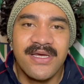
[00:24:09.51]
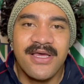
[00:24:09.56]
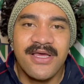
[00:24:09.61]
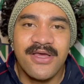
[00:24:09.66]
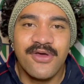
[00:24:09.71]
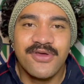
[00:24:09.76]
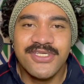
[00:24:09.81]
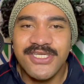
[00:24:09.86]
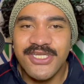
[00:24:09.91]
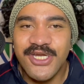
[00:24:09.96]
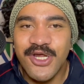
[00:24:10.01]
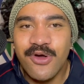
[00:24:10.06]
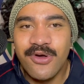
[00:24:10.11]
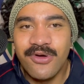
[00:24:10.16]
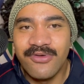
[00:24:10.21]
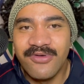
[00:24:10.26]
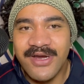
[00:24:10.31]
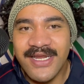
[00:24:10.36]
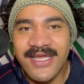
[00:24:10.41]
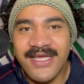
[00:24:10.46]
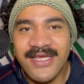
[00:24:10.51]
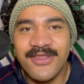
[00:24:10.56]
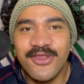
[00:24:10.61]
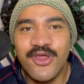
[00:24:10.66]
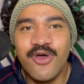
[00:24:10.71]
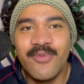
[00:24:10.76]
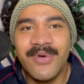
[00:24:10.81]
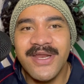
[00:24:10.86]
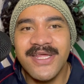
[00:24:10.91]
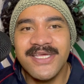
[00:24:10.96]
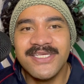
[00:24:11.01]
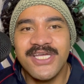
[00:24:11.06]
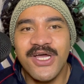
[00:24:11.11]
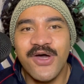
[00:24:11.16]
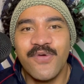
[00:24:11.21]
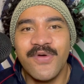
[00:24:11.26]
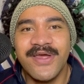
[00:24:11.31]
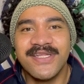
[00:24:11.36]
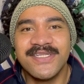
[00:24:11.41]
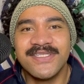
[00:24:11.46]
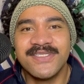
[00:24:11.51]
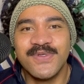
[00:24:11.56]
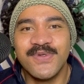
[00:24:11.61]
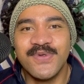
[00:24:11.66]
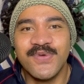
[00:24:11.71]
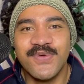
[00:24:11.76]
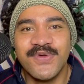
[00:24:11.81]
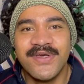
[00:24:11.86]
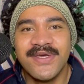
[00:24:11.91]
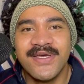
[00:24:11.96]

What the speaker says: Because already, nobody is going to